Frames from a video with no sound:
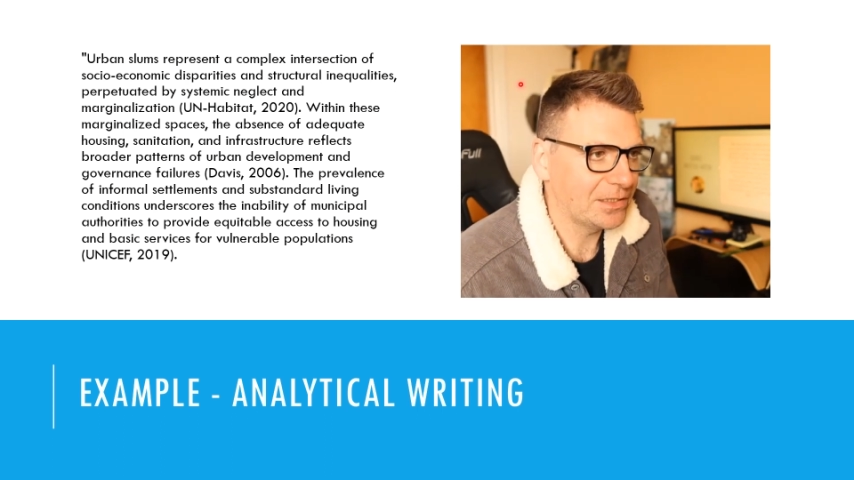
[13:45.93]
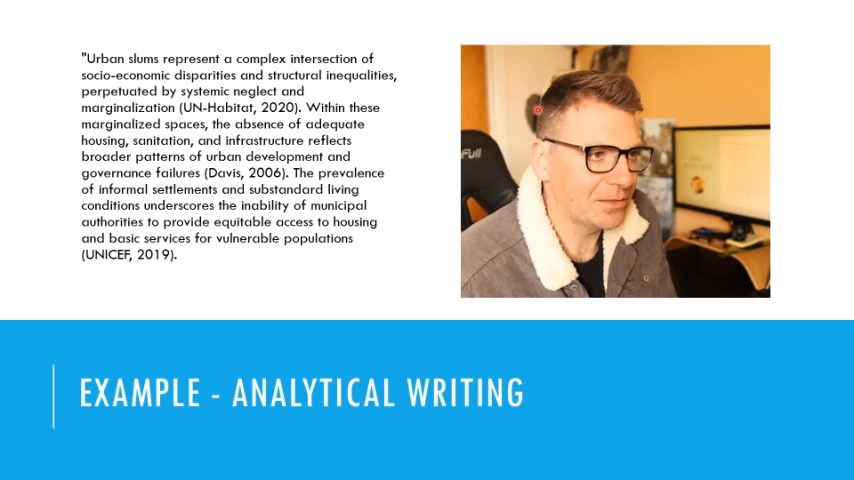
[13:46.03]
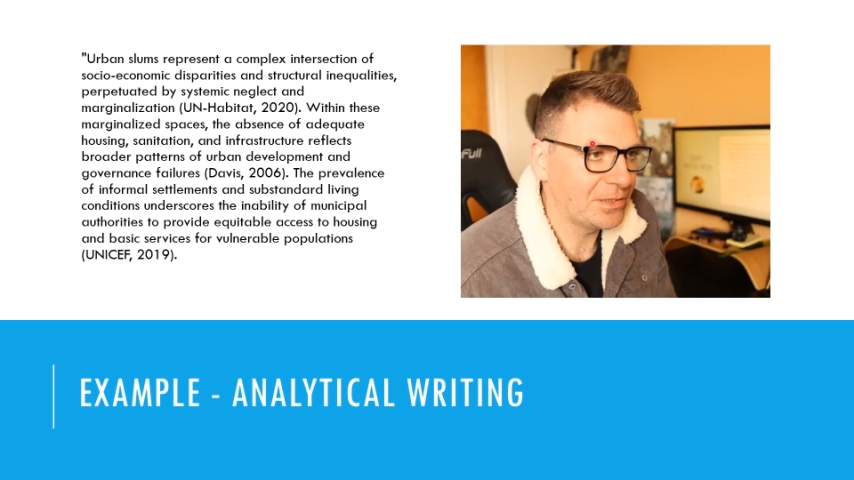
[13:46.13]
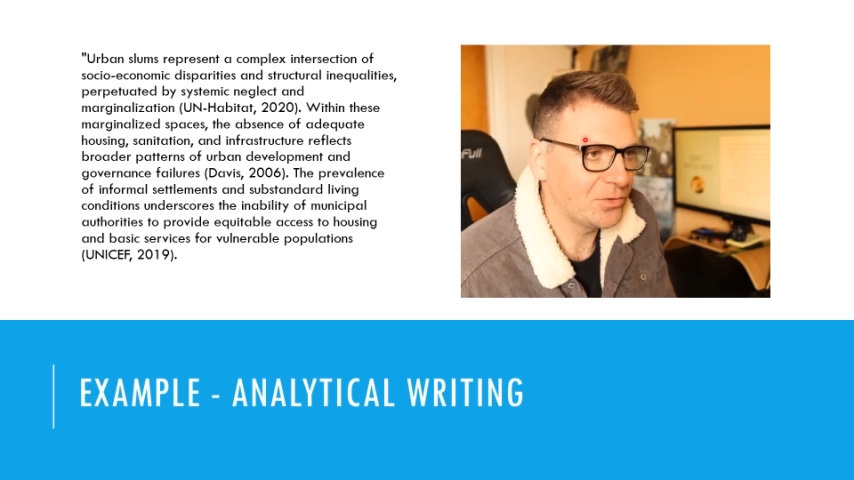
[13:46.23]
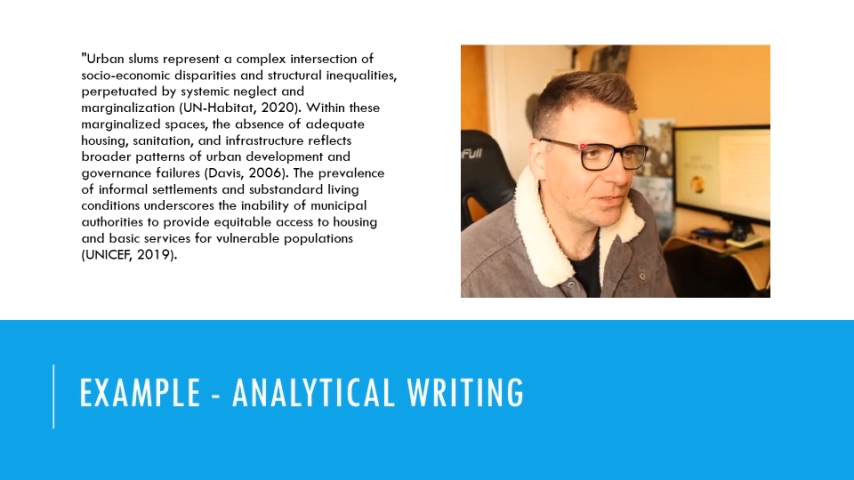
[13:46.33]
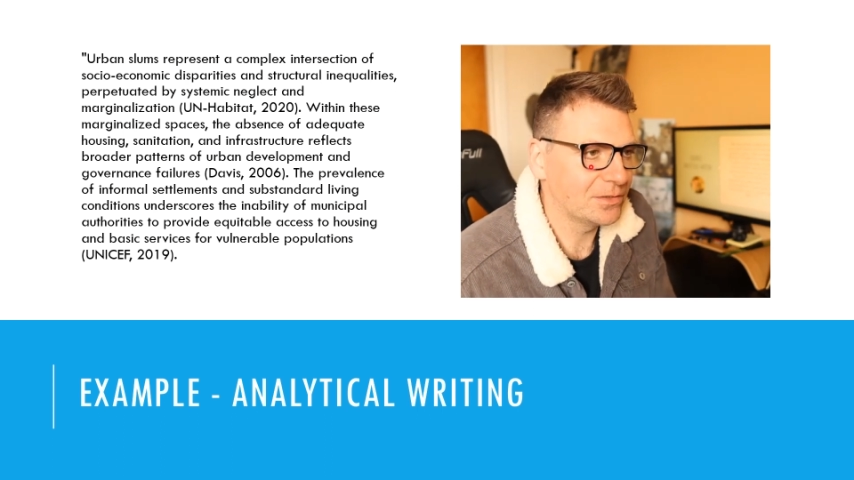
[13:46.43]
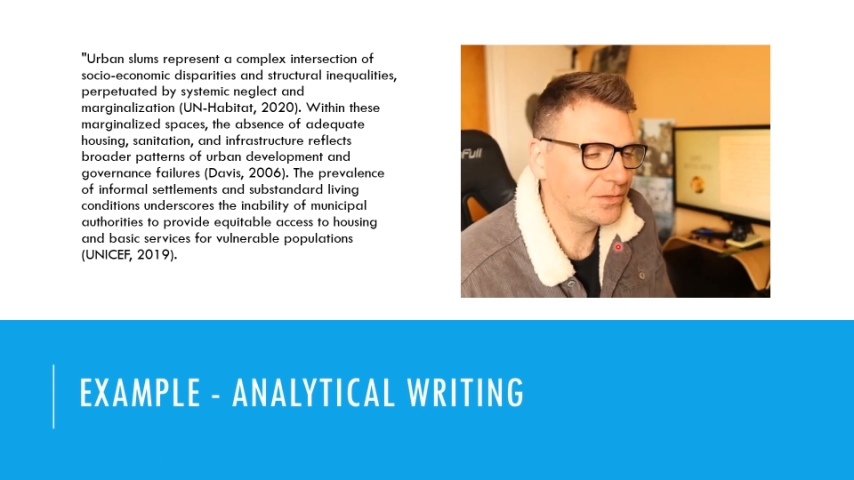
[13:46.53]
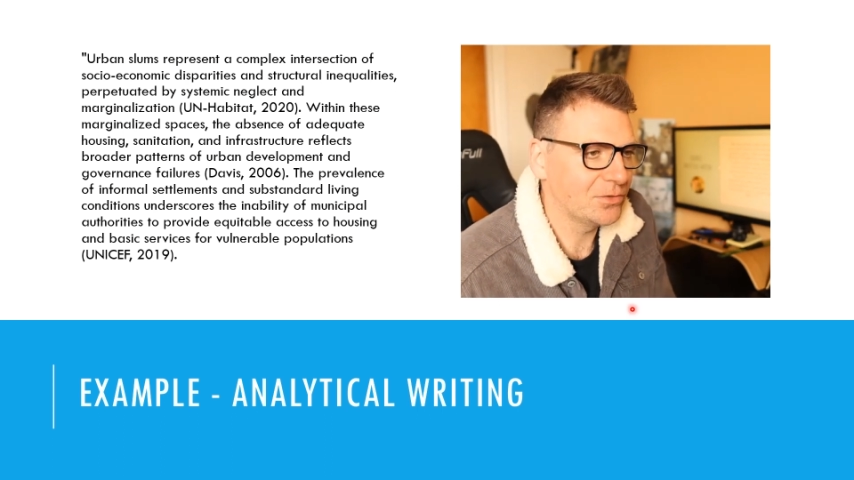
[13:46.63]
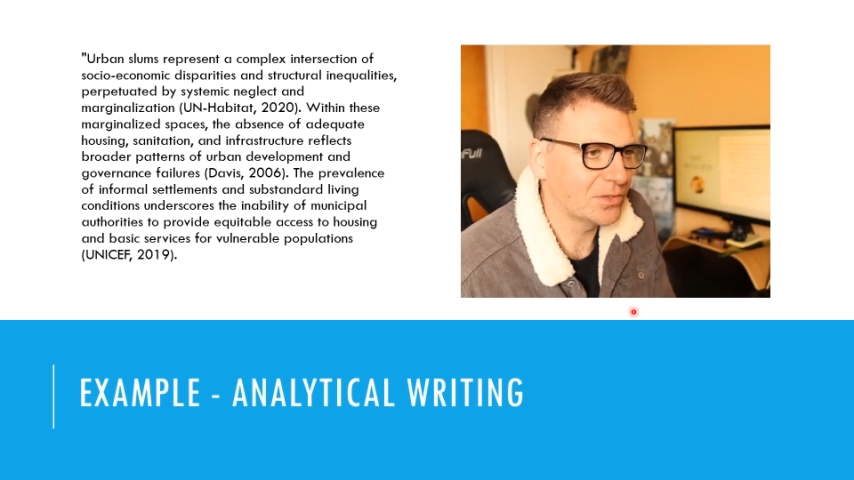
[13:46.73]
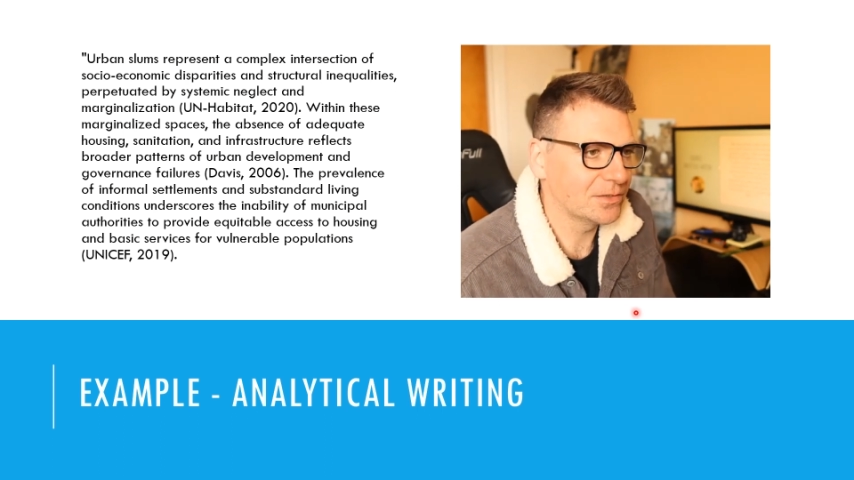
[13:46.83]
I mean, you
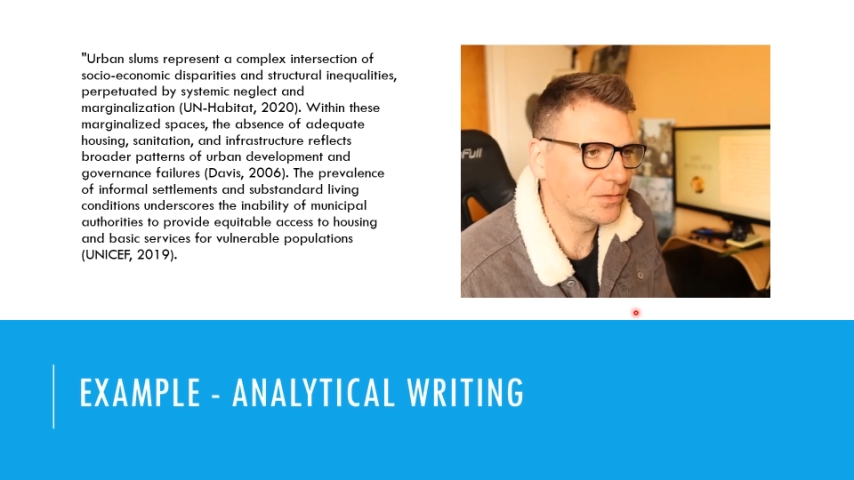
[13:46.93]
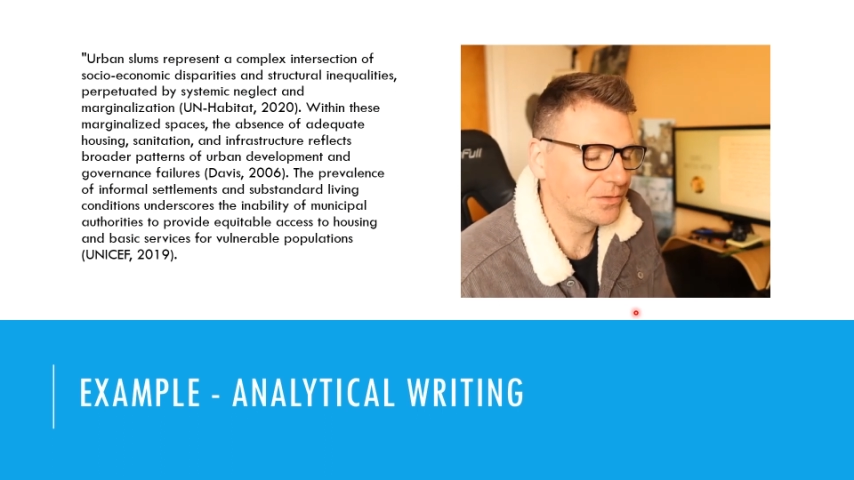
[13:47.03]
can